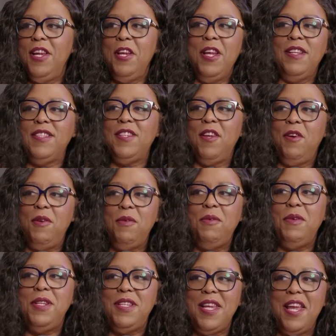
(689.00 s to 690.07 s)
And so
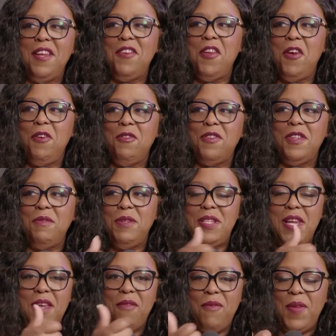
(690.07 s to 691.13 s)
we take notes and we
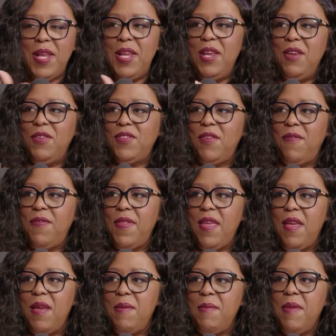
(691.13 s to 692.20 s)
take videos of
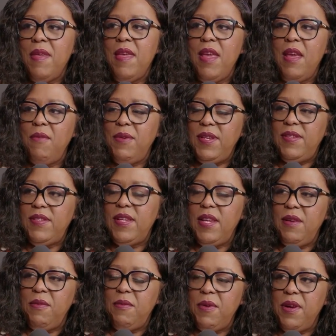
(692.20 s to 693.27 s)
them and we
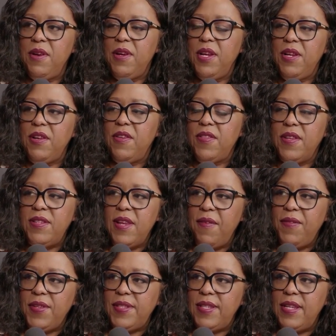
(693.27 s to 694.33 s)
see where, the
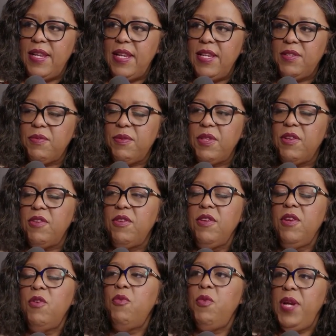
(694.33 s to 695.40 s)
deficit is, where their
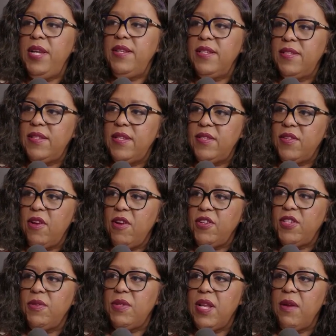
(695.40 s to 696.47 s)
weaknesses are,
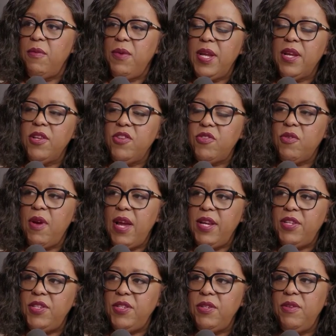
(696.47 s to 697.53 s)
so that we can try
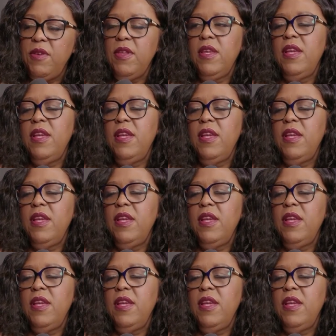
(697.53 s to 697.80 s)
to,